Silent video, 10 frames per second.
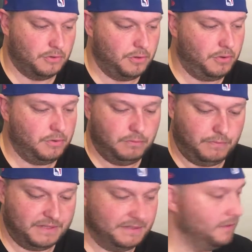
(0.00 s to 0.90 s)
No
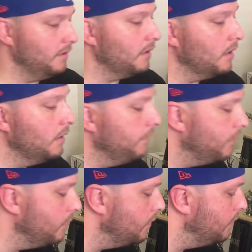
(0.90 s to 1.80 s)
Resident
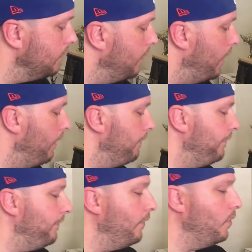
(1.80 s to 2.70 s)
Evil
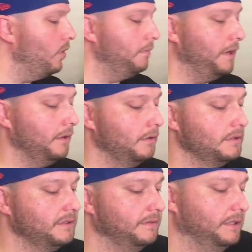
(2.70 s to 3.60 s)
4 by the
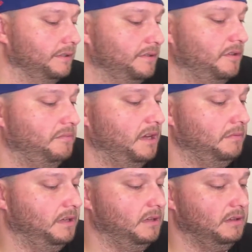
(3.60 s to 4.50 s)
looks of it. So
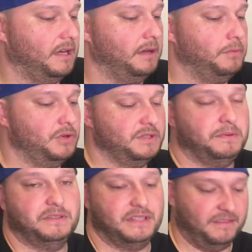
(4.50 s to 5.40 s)
maybe they were
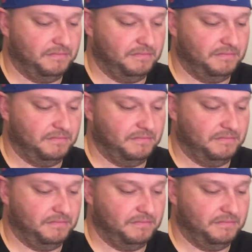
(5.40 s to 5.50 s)
supposed to give